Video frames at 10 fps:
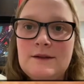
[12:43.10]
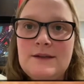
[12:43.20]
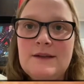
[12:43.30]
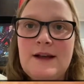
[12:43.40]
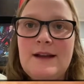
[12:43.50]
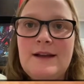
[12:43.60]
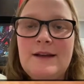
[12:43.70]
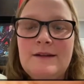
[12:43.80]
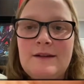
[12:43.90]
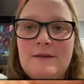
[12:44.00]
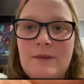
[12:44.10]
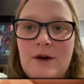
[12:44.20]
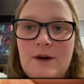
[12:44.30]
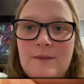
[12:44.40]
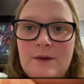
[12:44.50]
Psychic
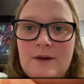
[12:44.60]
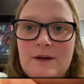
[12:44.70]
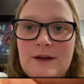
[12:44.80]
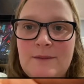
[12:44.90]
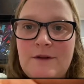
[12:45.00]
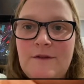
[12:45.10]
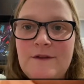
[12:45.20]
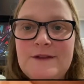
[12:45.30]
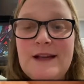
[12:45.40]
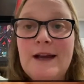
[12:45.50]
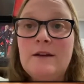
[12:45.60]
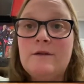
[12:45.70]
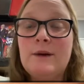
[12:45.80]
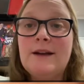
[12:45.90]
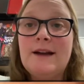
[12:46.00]
Pokemon number 58
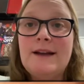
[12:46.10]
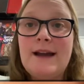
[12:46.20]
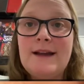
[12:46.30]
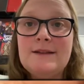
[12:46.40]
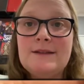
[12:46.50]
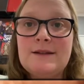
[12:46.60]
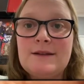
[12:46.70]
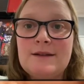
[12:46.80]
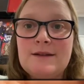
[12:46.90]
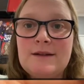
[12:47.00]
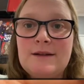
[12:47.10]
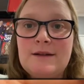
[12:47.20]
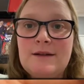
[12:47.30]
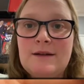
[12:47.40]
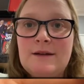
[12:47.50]
of 198.
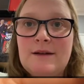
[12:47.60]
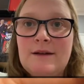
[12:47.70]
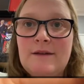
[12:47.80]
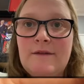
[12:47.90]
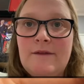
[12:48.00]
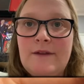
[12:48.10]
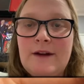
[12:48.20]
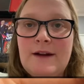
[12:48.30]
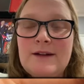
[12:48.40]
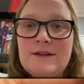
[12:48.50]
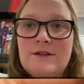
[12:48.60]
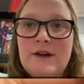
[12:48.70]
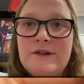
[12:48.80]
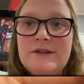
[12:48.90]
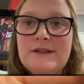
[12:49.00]
Very nice,
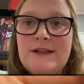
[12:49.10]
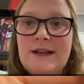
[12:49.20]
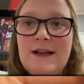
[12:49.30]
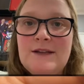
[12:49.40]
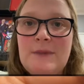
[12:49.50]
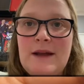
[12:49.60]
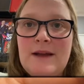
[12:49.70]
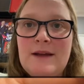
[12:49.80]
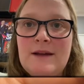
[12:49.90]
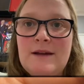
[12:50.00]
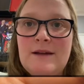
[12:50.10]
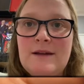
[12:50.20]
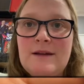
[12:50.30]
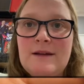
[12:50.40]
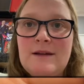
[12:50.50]
210 HP.
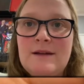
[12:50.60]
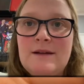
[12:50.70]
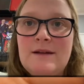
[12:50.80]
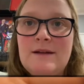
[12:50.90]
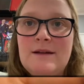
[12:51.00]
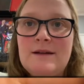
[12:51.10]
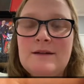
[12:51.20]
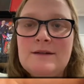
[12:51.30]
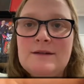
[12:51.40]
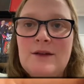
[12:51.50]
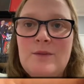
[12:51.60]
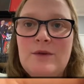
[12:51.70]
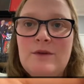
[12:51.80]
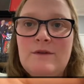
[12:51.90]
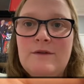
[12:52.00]
So
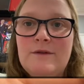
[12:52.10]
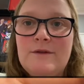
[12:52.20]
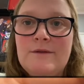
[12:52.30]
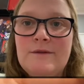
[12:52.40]
beautiful.